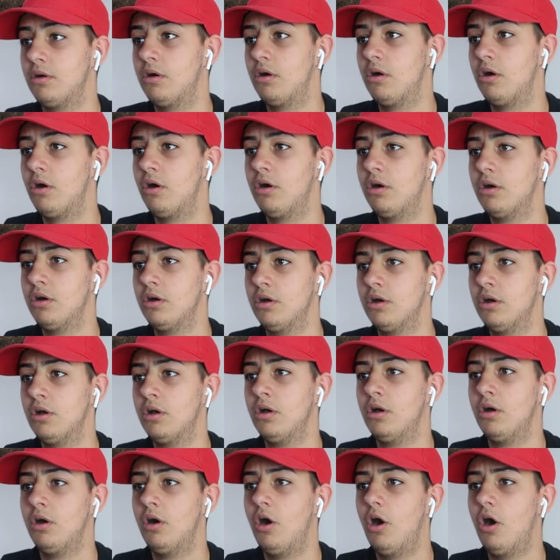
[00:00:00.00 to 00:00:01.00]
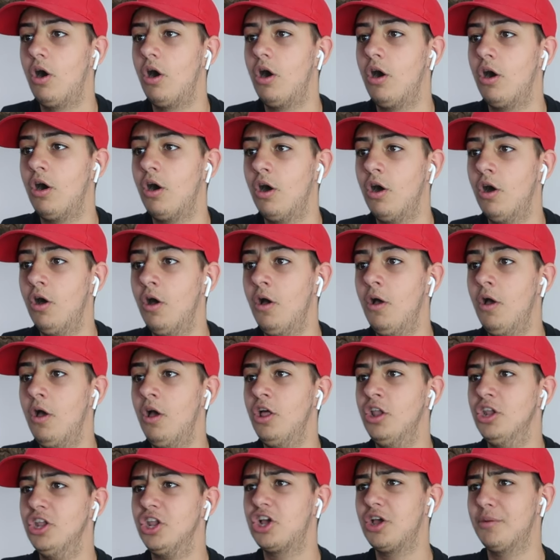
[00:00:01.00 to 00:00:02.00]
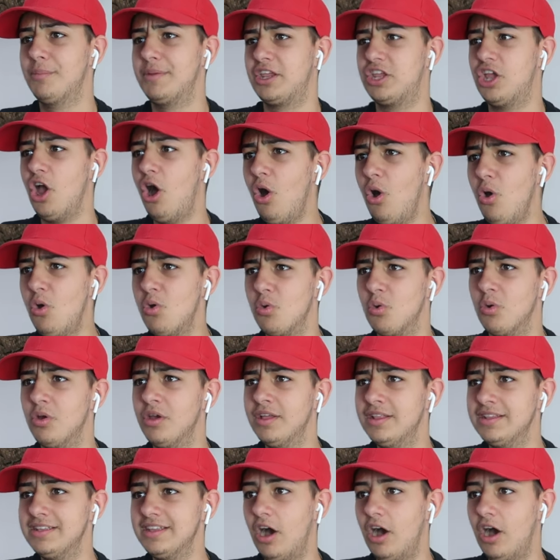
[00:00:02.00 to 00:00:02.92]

Oh. Oh. Look at me go!